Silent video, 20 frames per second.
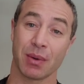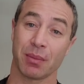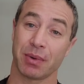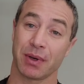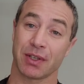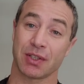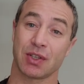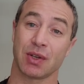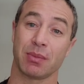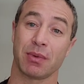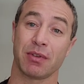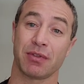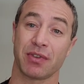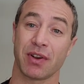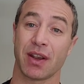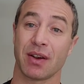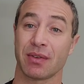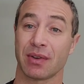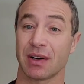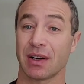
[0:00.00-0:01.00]
please do me a
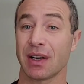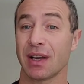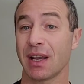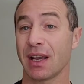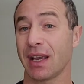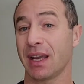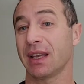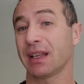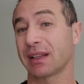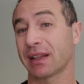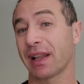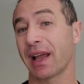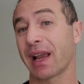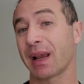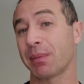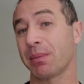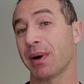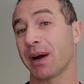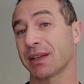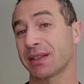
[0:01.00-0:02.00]
favor, hit
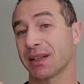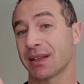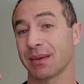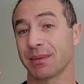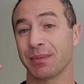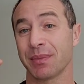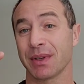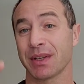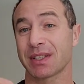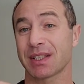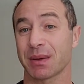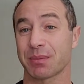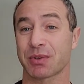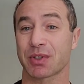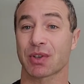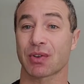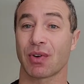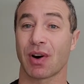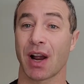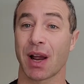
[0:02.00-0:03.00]
like button,
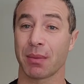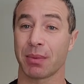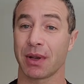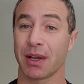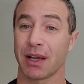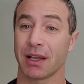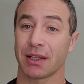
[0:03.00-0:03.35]
subscribe.